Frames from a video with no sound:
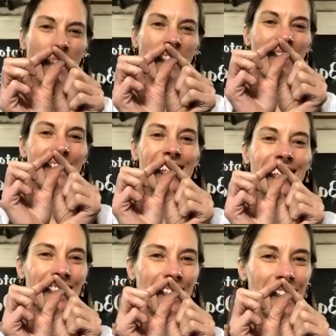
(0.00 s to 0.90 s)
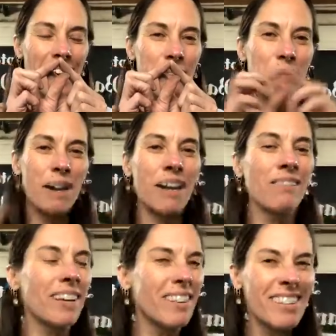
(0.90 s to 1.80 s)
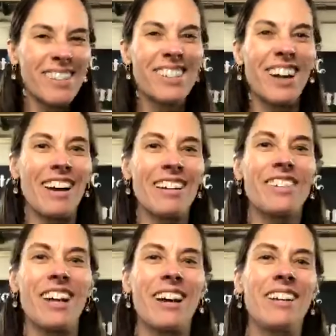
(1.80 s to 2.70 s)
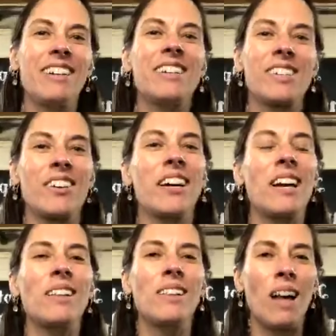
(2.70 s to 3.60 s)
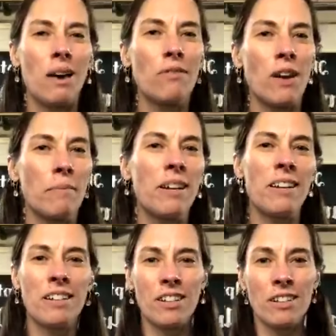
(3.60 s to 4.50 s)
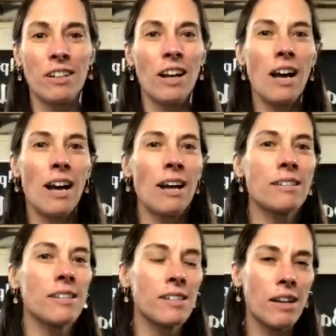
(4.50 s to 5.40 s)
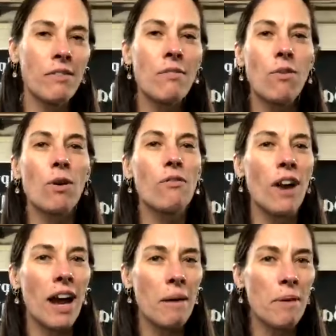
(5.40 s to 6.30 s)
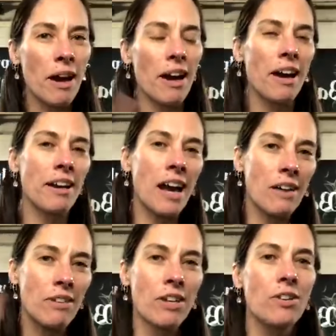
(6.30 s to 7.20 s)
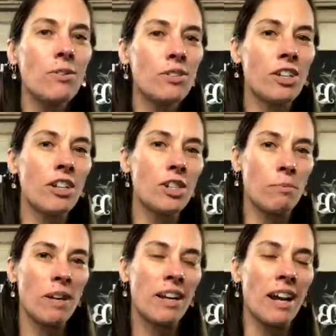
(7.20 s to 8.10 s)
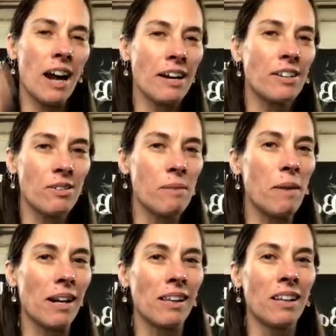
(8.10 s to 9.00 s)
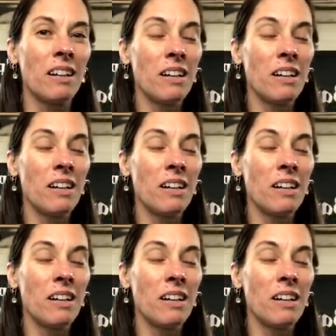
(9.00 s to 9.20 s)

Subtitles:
this little tiny bit of this giant industry, and I love coming into Exit 74 Fab and having you teach me how to do the metal